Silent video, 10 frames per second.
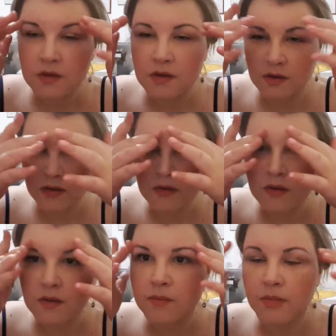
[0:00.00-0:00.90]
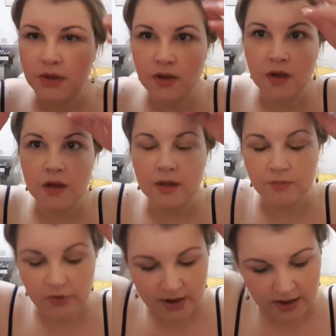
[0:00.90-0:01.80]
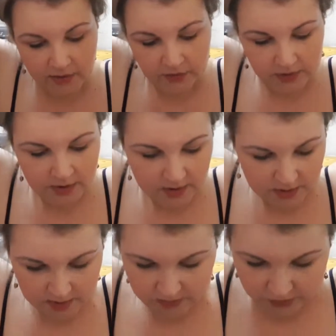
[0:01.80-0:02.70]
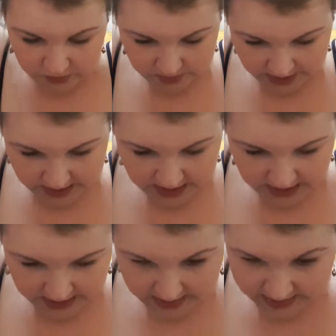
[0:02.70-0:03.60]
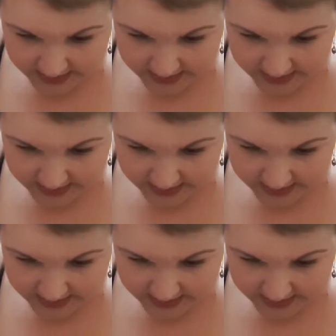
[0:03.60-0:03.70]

just my eyebrows, pull my hair